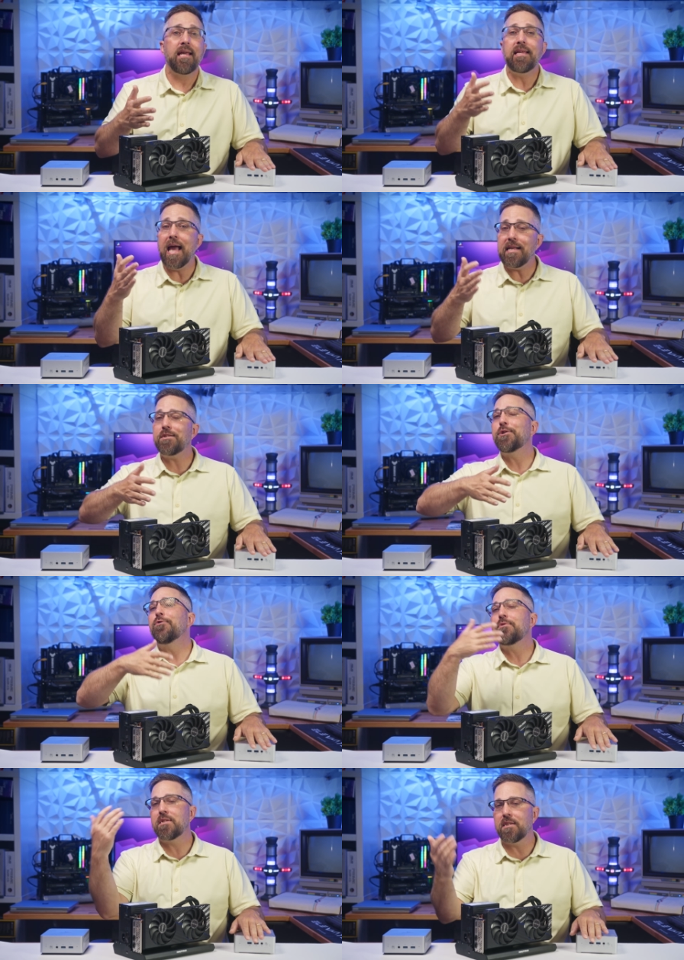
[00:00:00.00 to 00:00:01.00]
Yes,
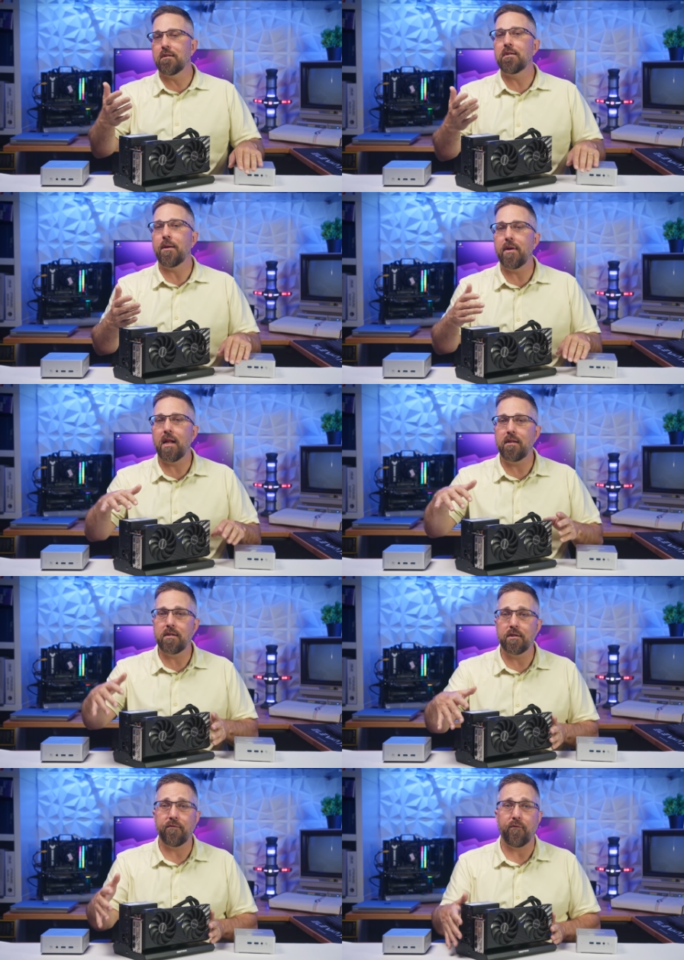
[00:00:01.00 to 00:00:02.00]
you're still limited
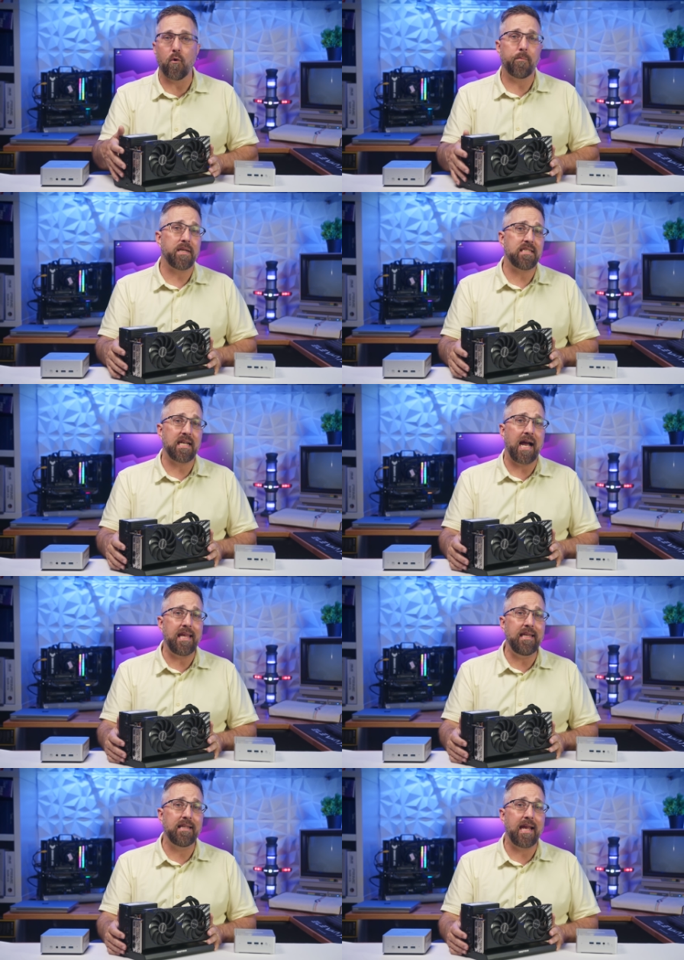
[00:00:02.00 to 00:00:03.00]
to the 4
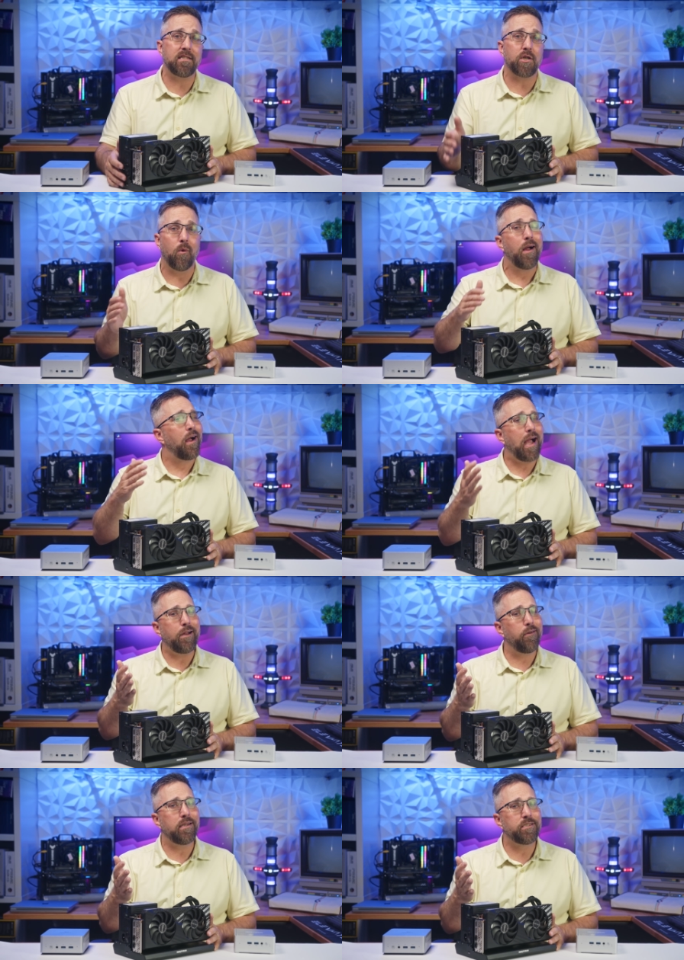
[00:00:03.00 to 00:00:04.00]
PCIe lane, so
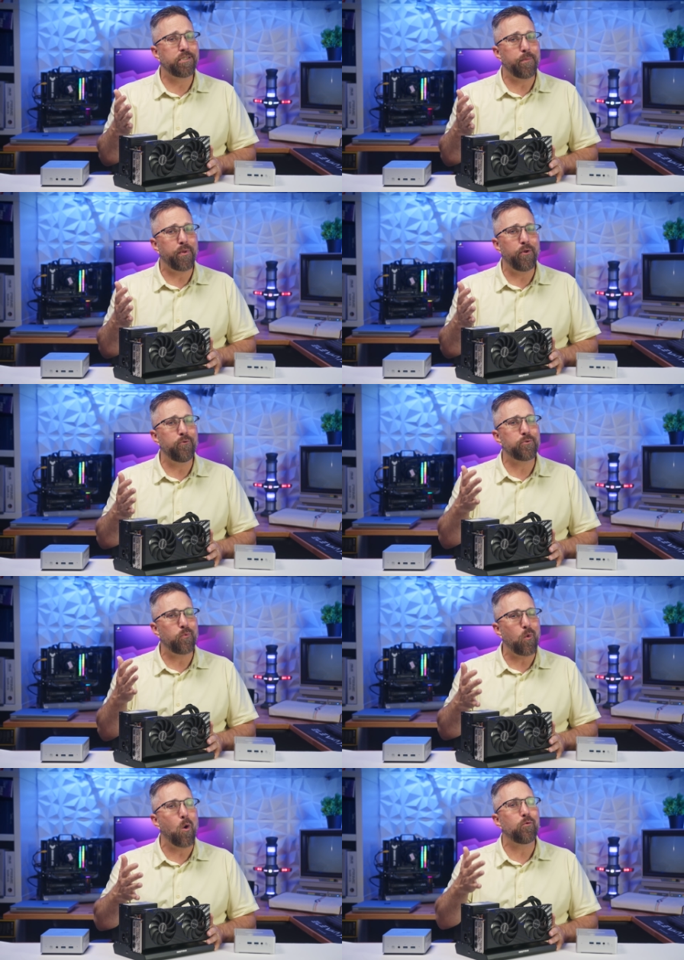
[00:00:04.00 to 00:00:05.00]
higher end GPUs
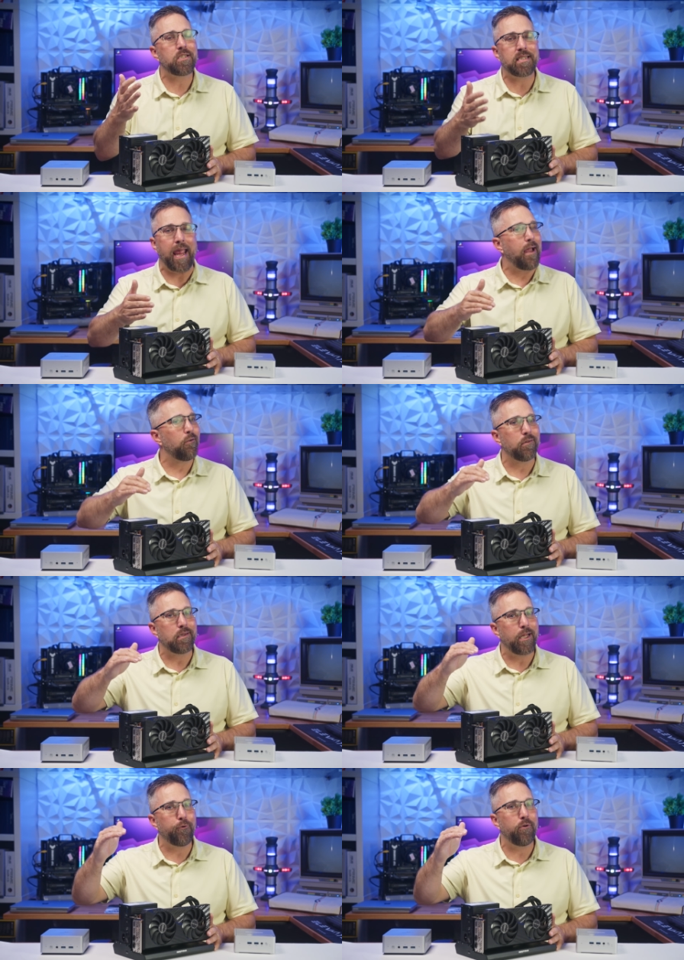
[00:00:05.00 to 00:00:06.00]
won't scale
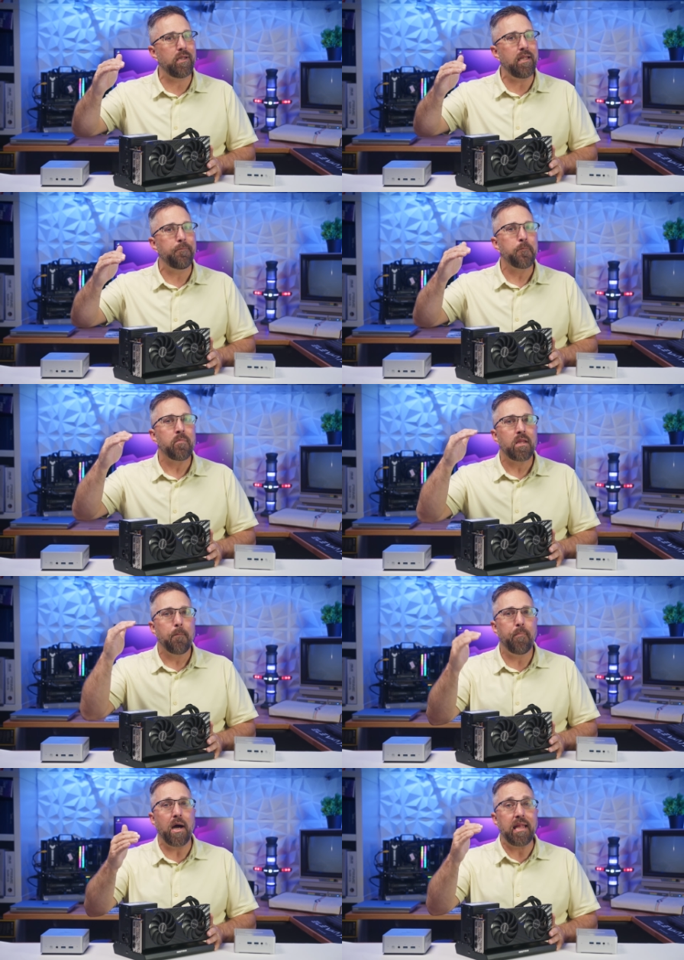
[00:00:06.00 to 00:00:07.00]
linearly,
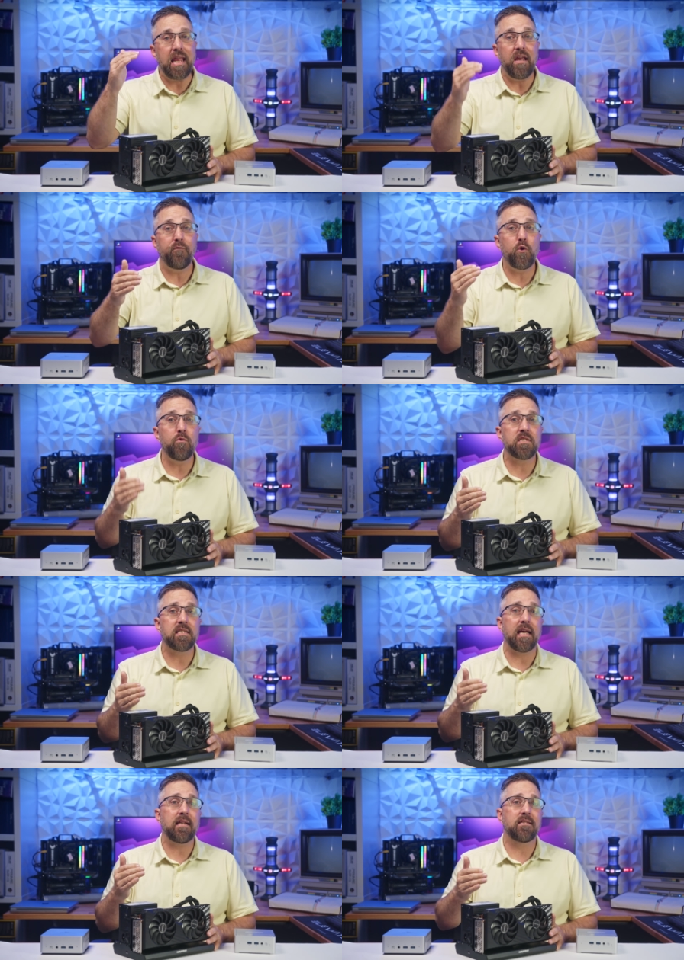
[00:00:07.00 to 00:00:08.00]
but if you
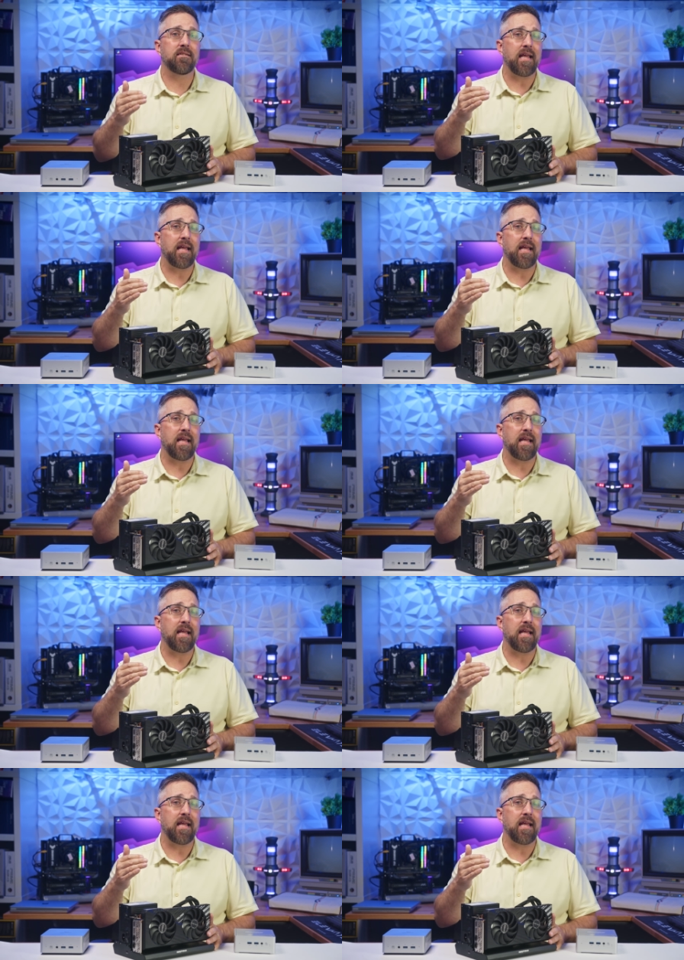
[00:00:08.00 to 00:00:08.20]
stick to